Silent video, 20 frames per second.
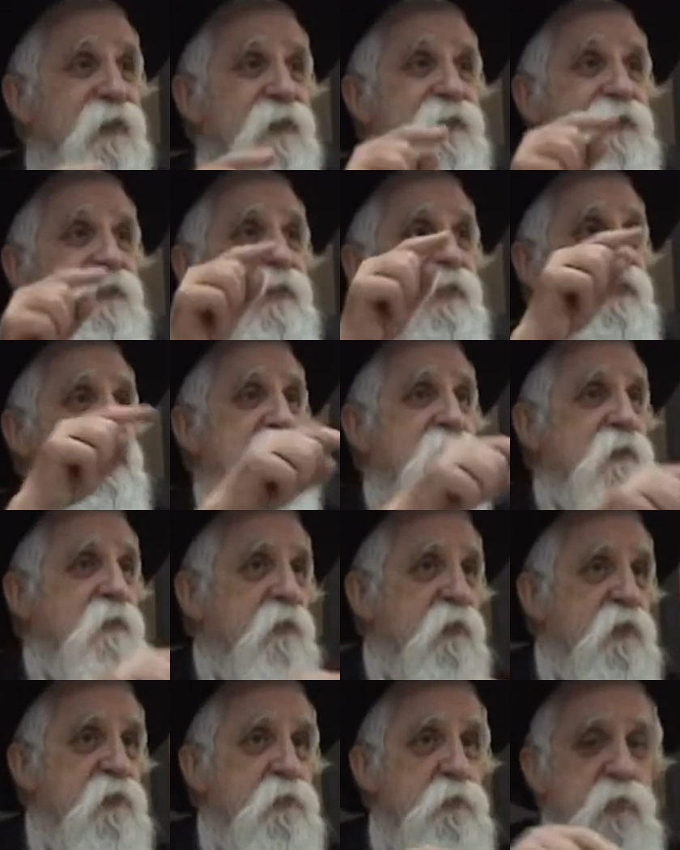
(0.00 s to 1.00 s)
Since the
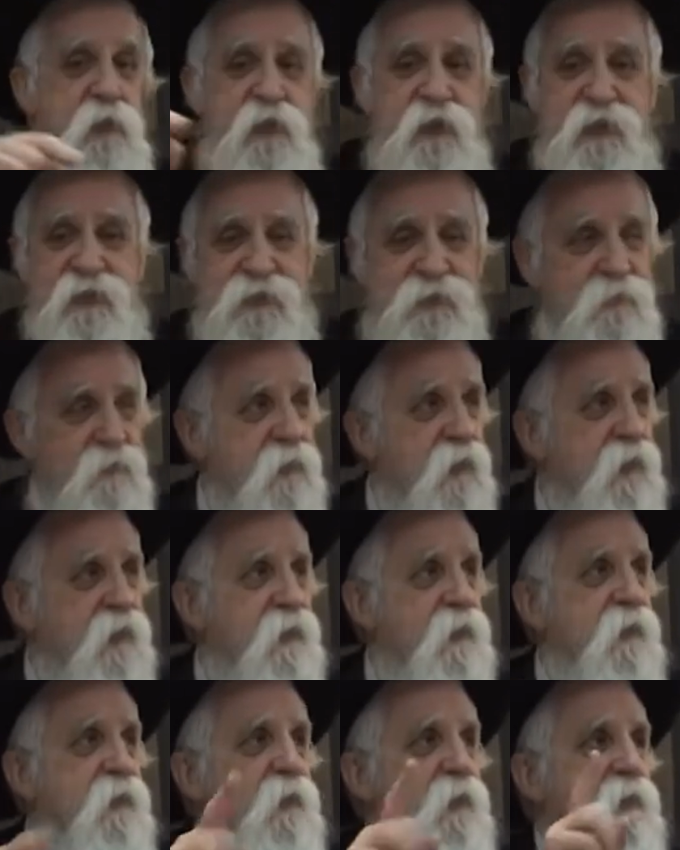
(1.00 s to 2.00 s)
Rashbi till
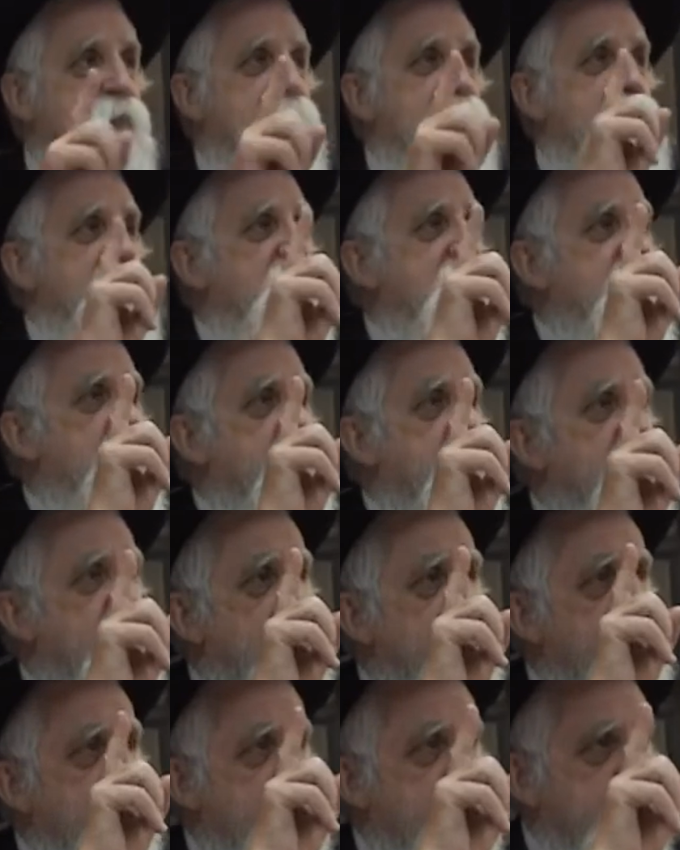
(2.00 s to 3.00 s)
now, there's never been
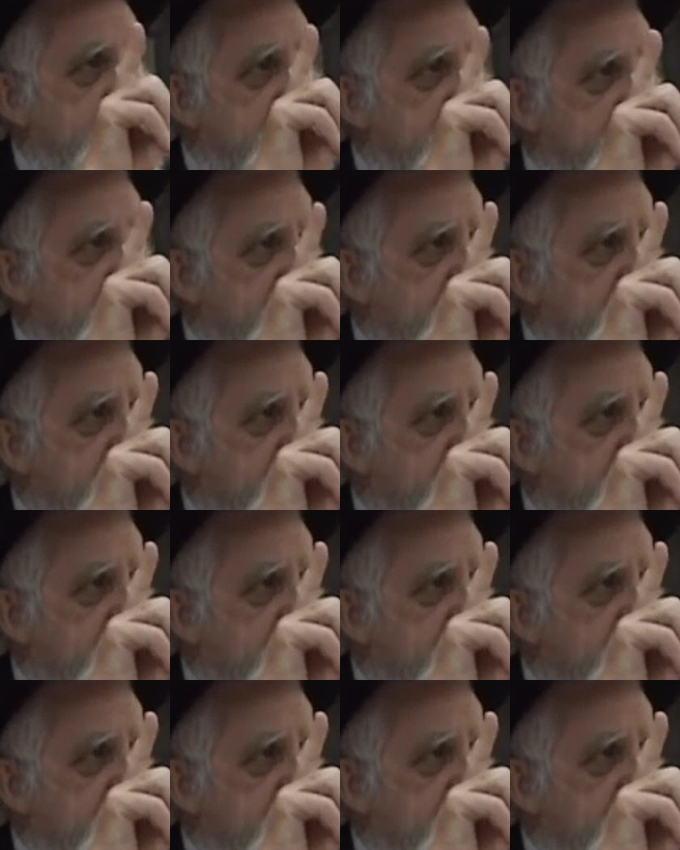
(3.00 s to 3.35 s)
a moment.